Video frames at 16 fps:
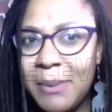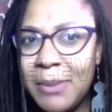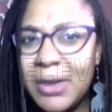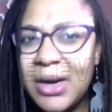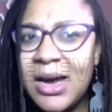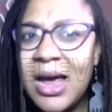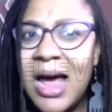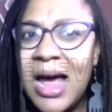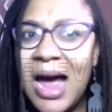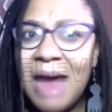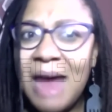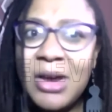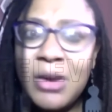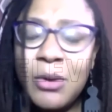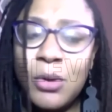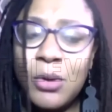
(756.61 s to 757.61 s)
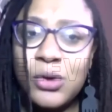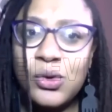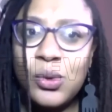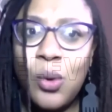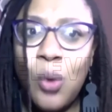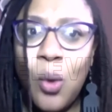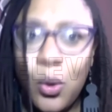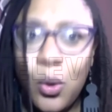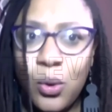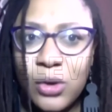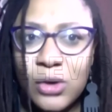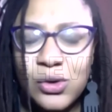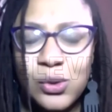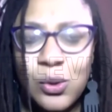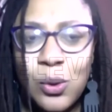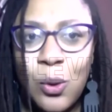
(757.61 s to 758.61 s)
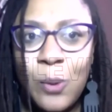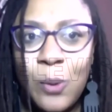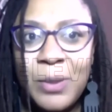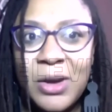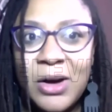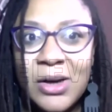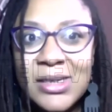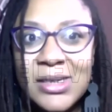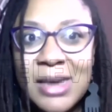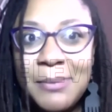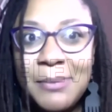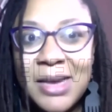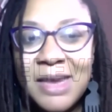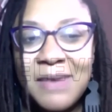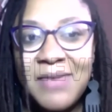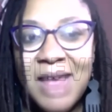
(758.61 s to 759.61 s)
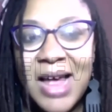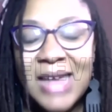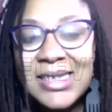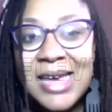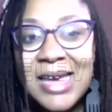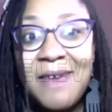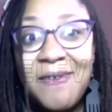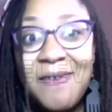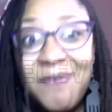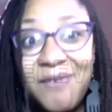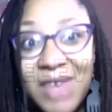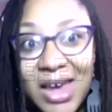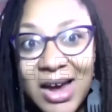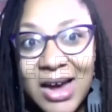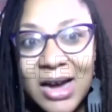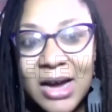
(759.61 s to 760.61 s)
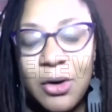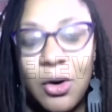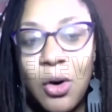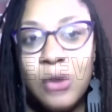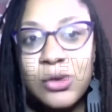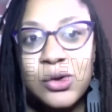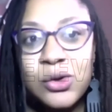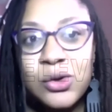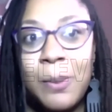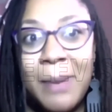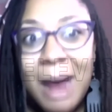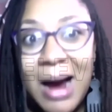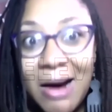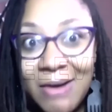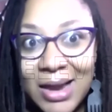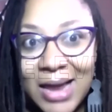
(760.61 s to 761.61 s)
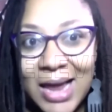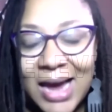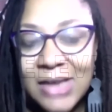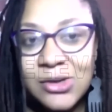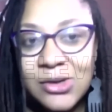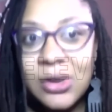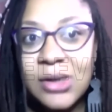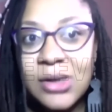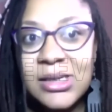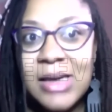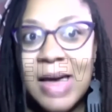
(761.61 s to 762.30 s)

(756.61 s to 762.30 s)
But I really want to hold on to hope, because I believe that fear can also paralyze us.